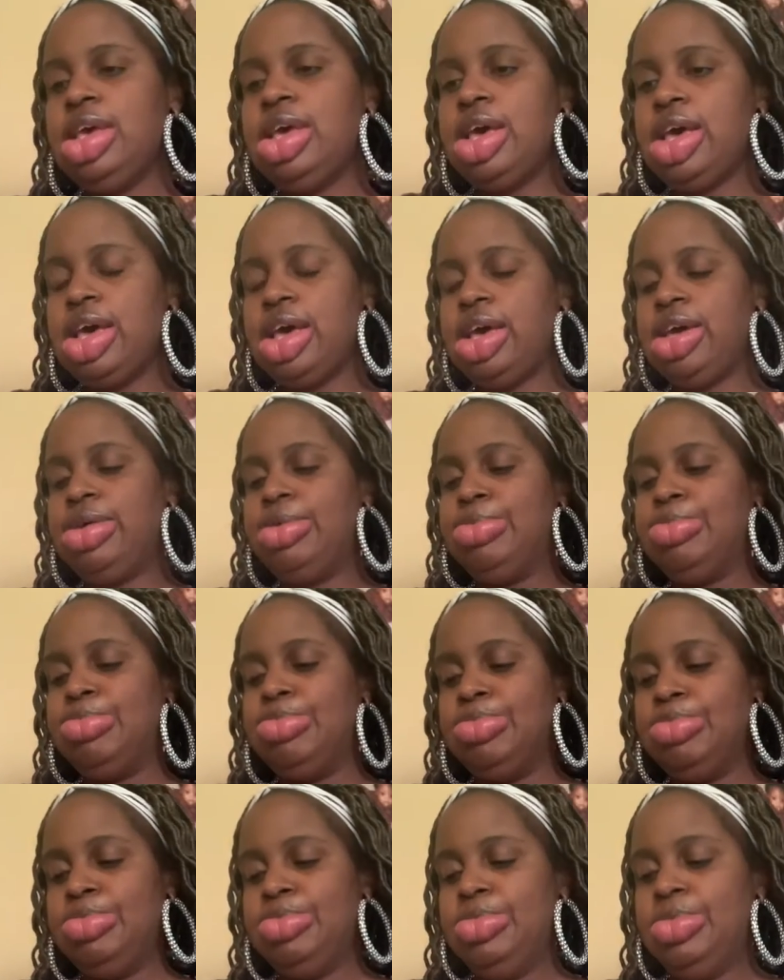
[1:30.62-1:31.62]

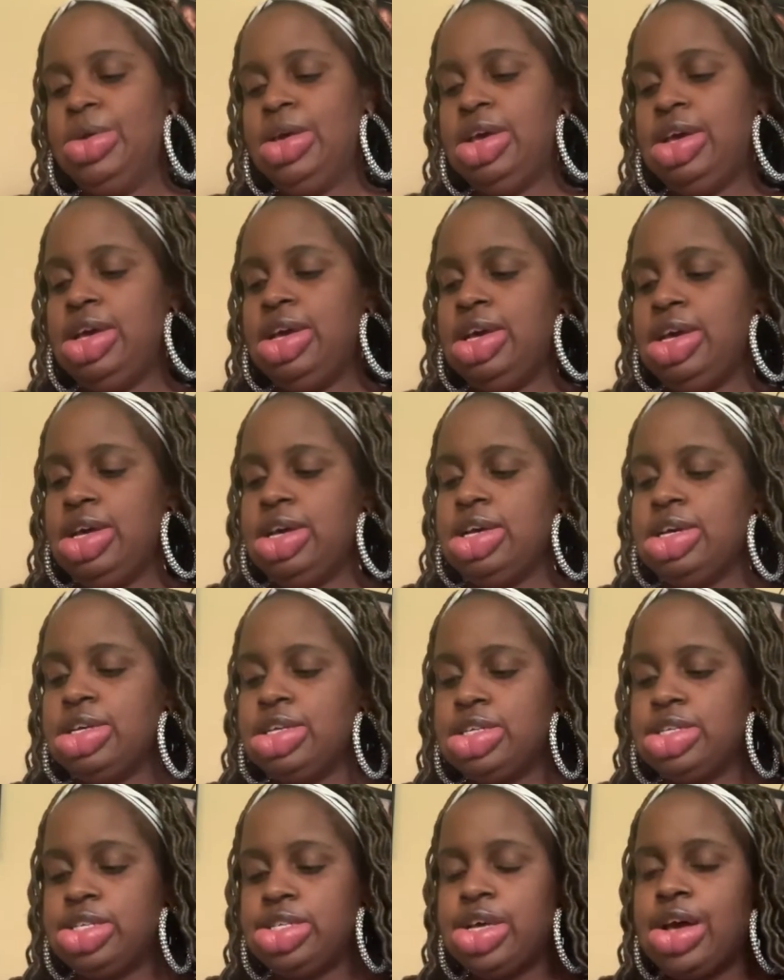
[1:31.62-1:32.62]

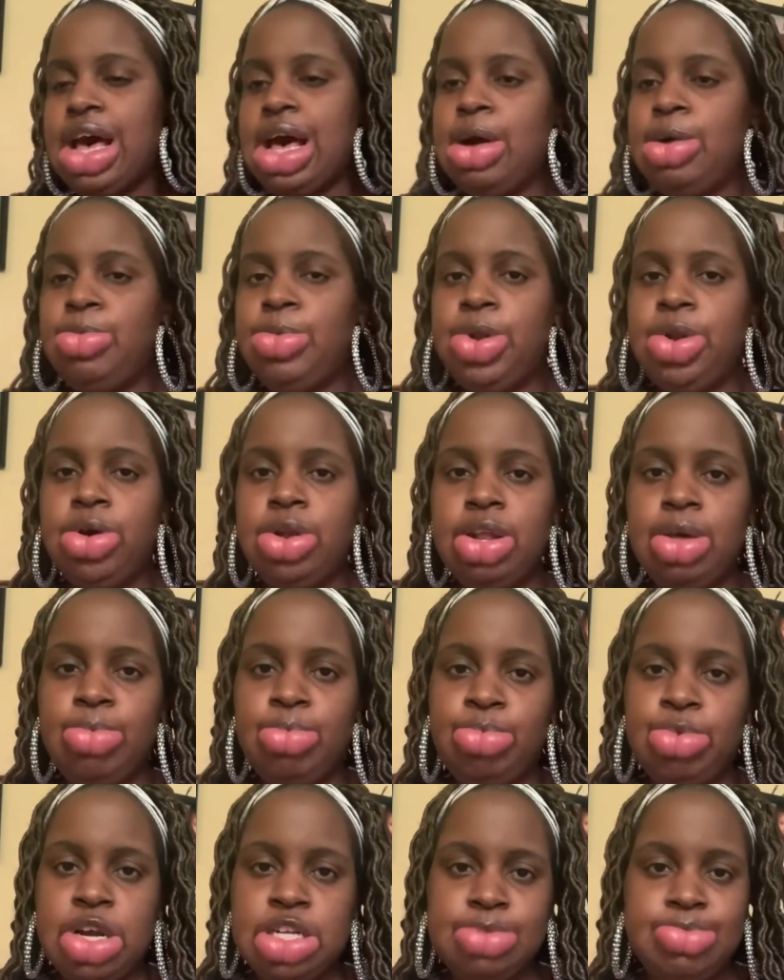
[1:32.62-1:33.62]
So I went on
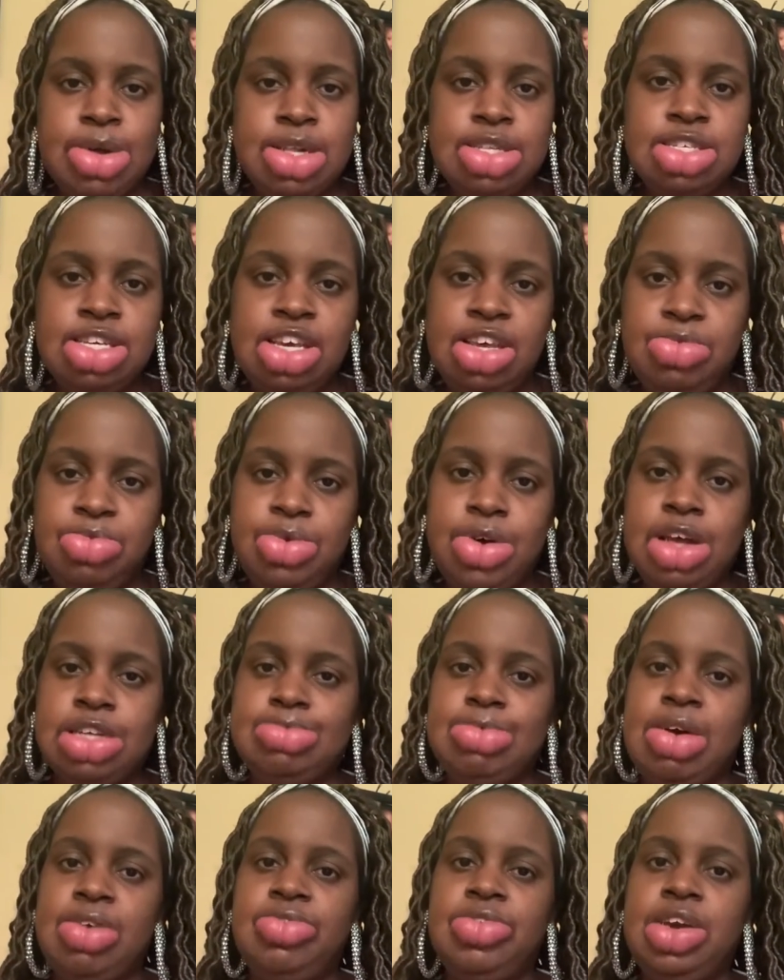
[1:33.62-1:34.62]
and brushed my teeth, washed
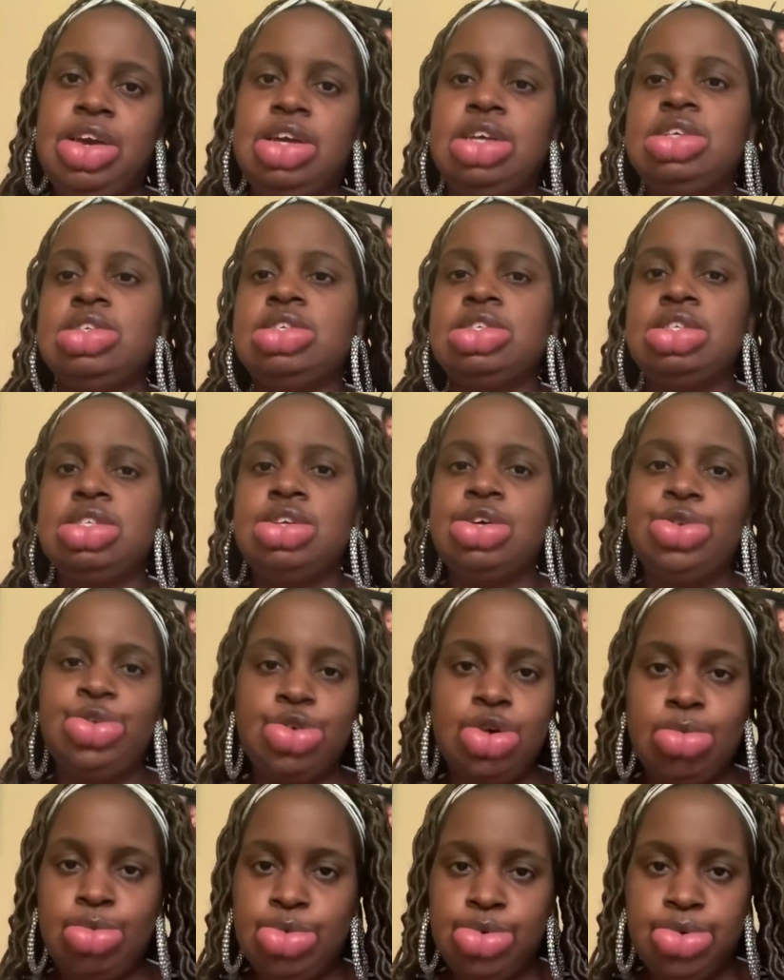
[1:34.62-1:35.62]
my face, the
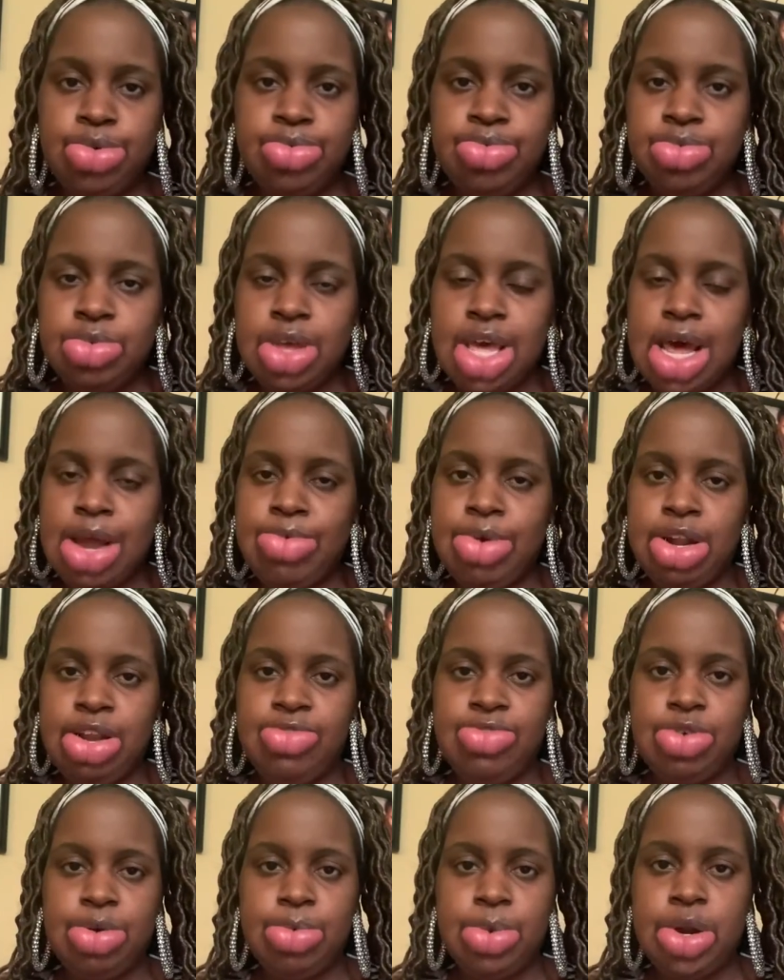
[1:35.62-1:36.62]
normal, got ready
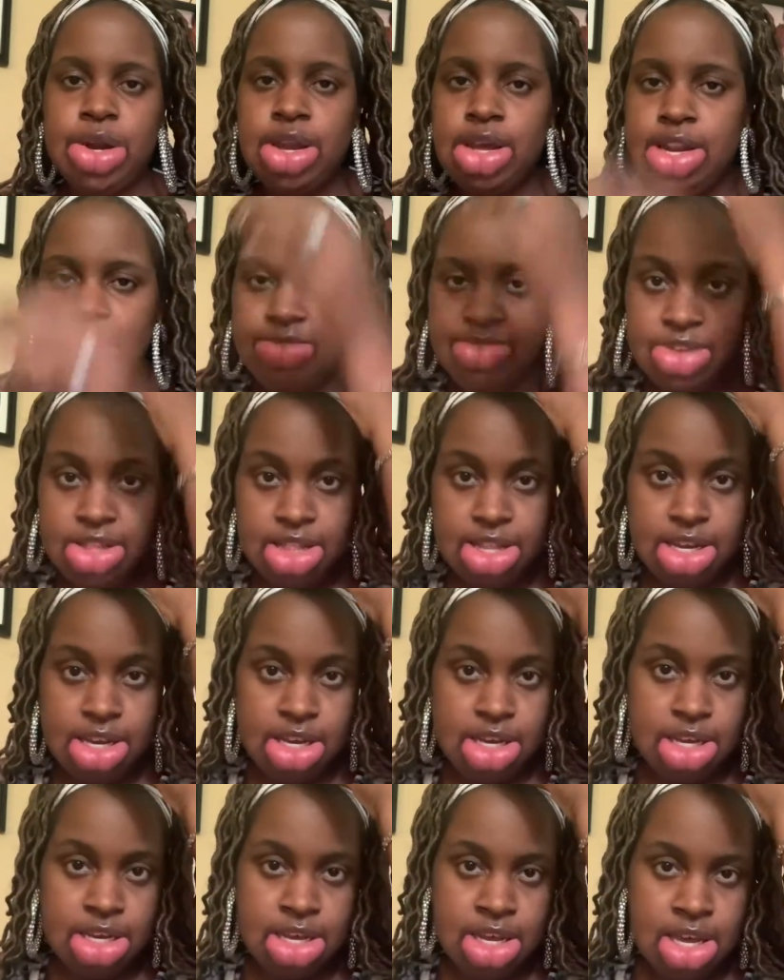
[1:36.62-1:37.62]
for work and
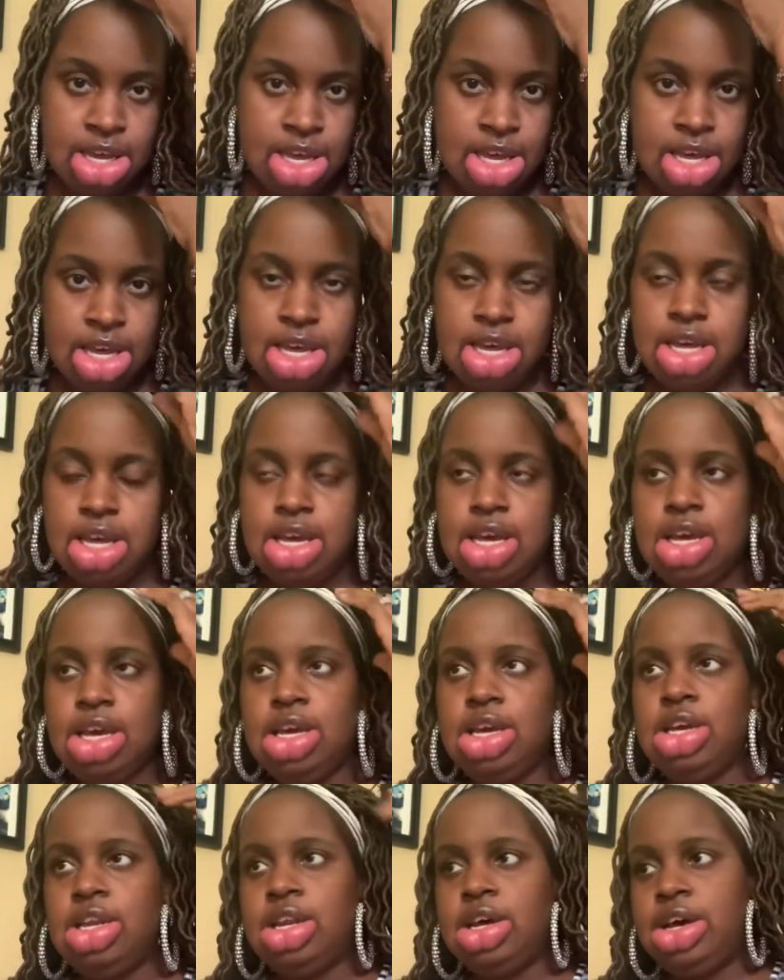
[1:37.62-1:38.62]
everything.
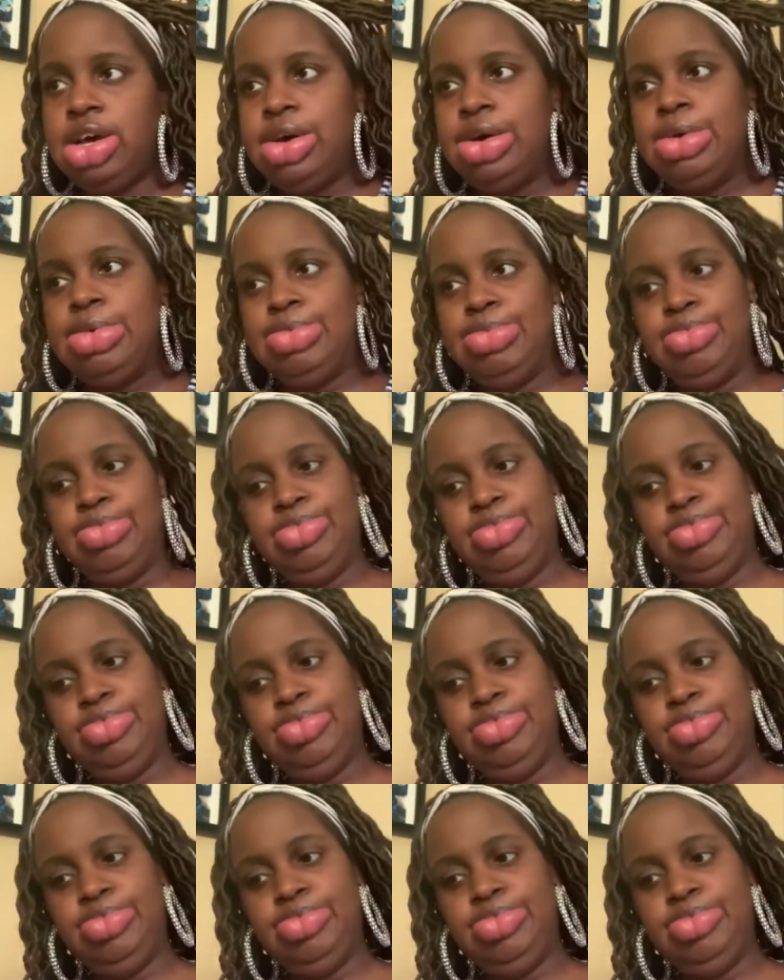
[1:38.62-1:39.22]
And